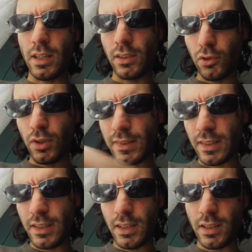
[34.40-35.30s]
a
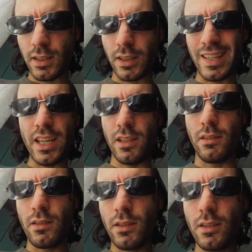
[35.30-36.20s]
totally
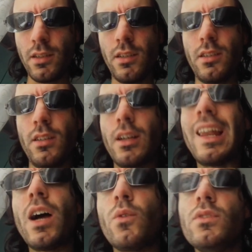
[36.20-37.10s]
gray,
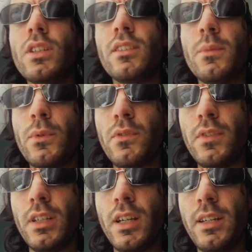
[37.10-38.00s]
cloudy
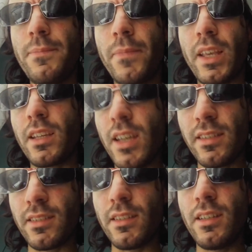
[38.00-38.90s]
atmosphere, like
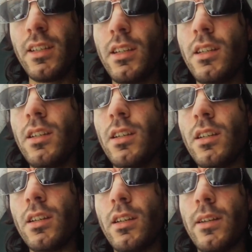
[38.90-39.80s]
yesterday,
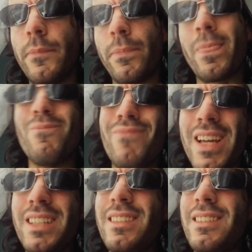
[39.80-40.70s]

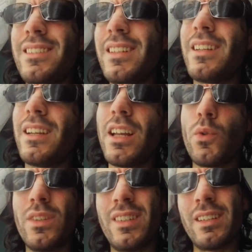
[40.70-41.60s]
very still right
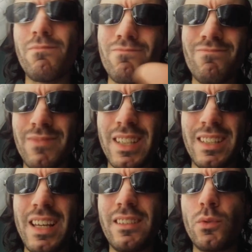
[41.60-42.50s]
now with a
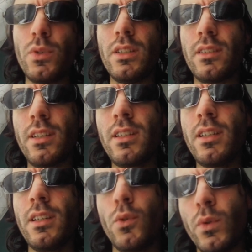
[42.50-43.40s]
slight winter
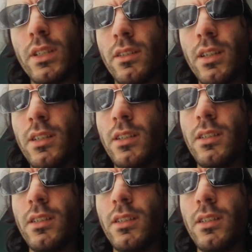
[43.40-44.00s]
wind,